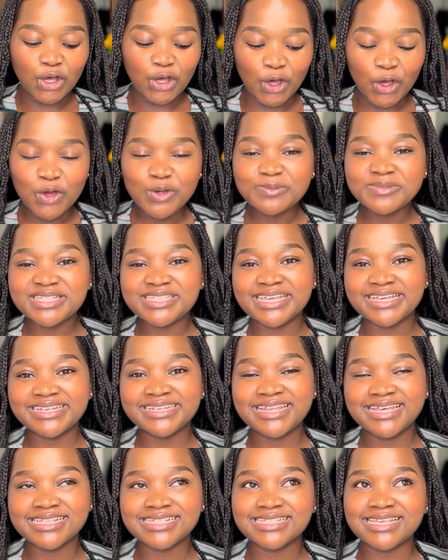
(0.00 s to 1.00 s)

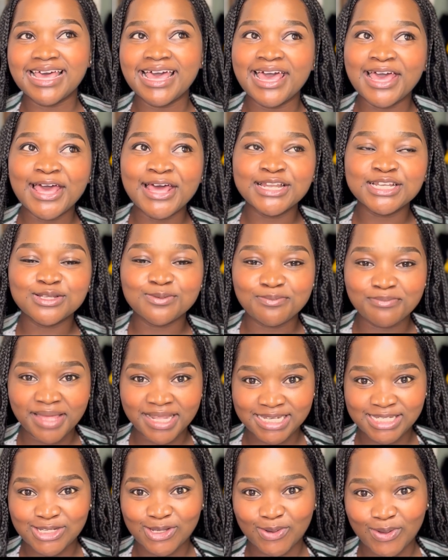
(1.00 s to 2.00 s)
homesickness and
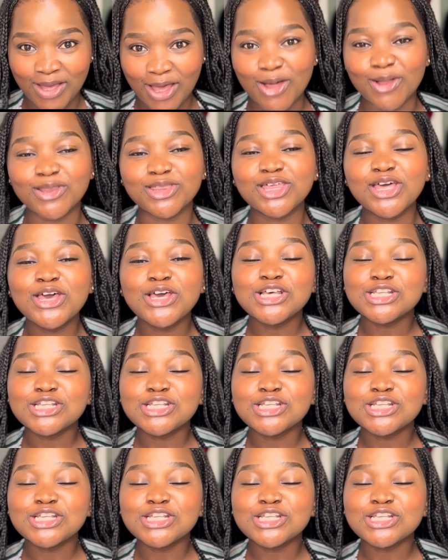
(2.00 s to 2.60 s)
mental health.